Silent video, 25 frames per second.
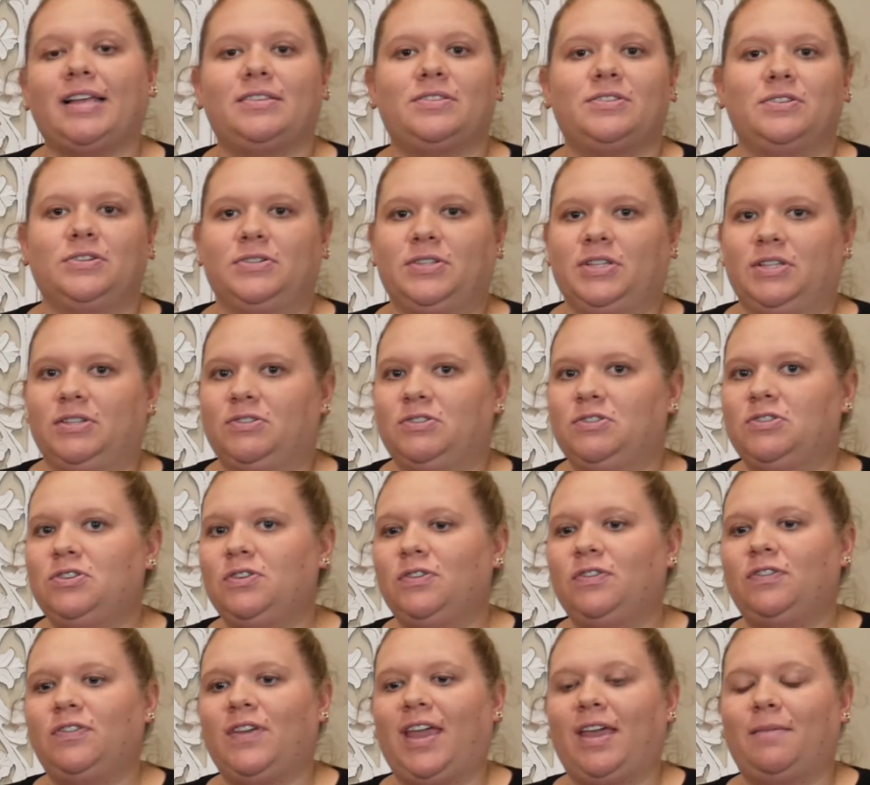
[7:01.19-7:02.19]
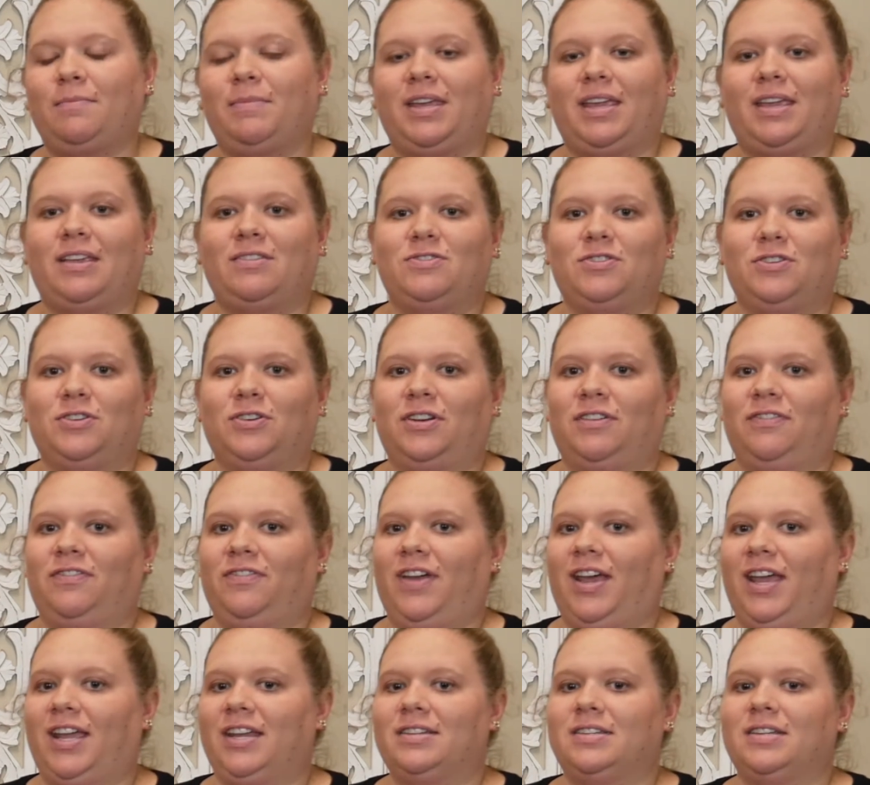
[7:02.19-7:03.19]
There's these new families. You're going to
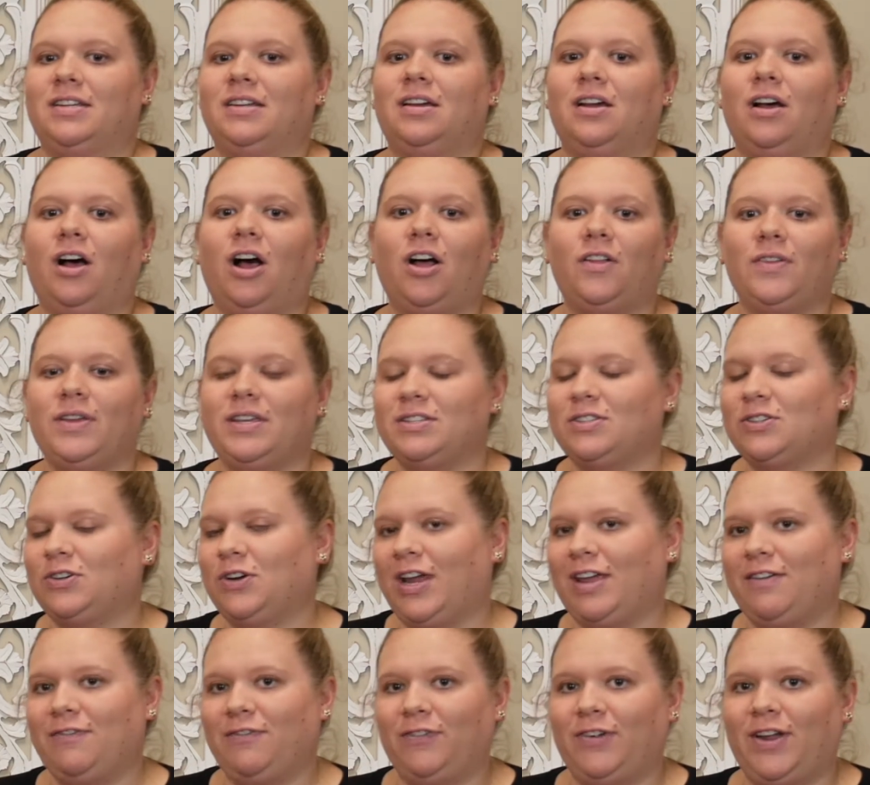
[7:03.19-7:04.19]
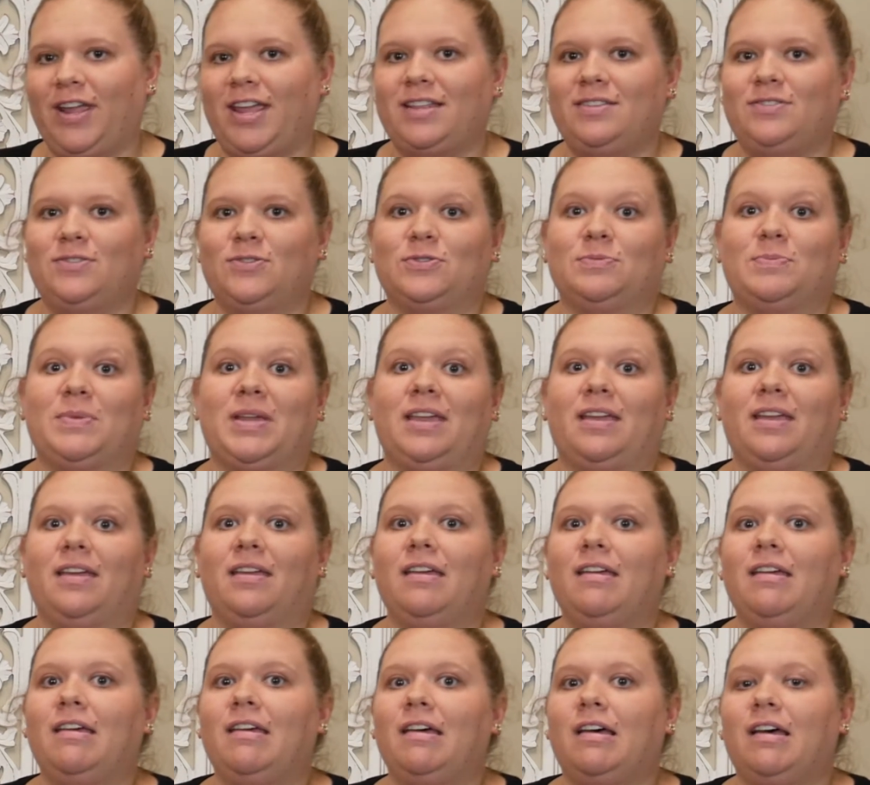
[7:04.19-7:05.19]
find all these great friends. There's going to
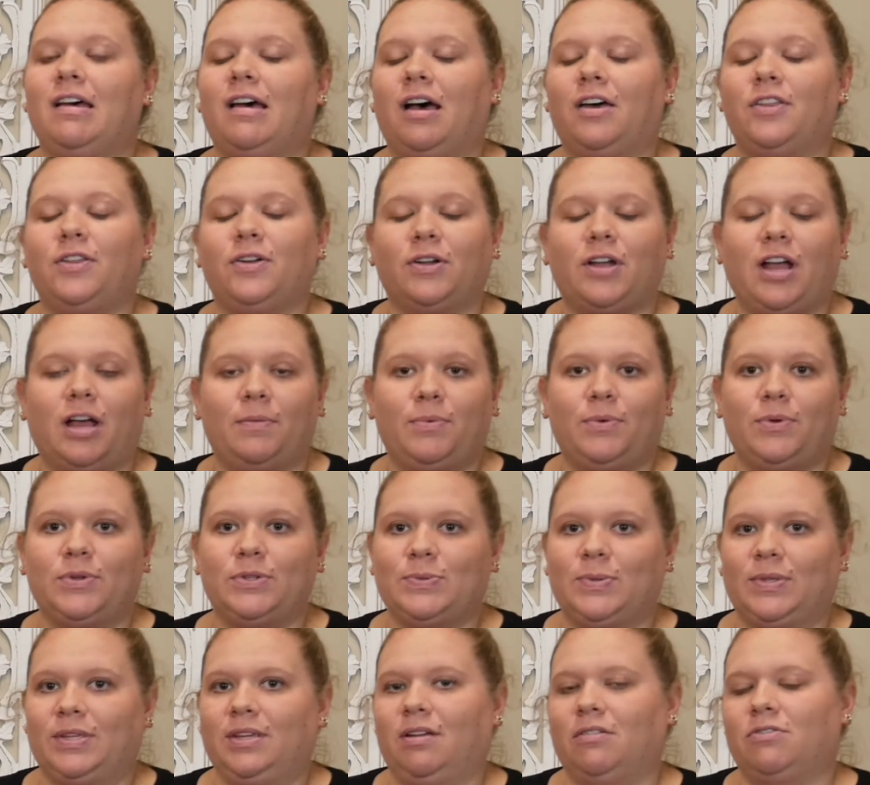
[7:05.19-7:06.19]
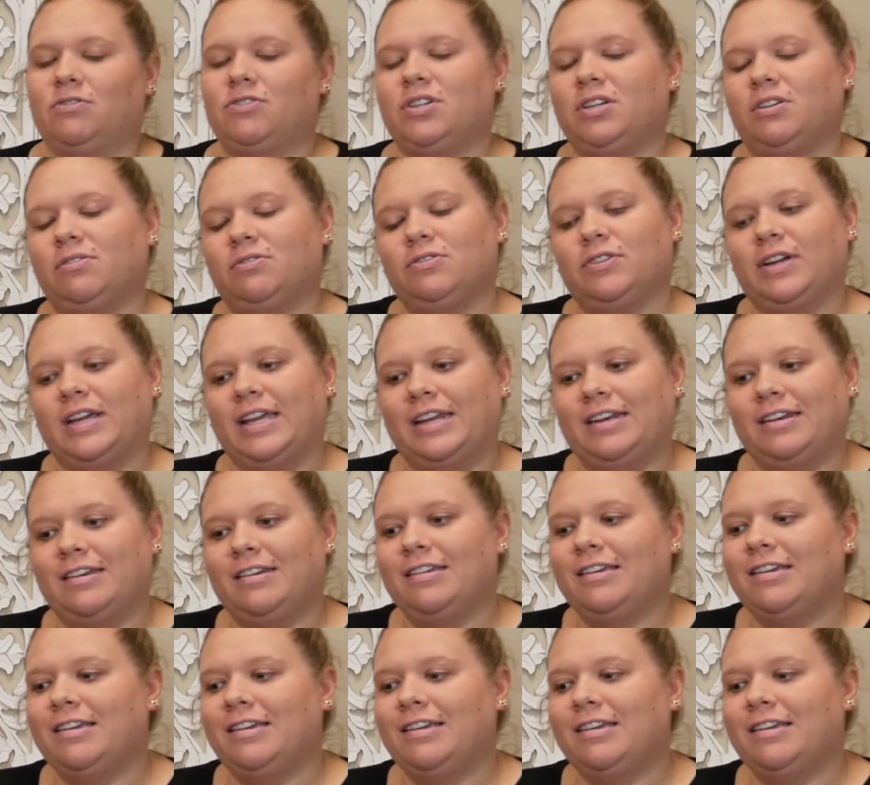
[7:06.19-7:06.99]
be other couples with young children."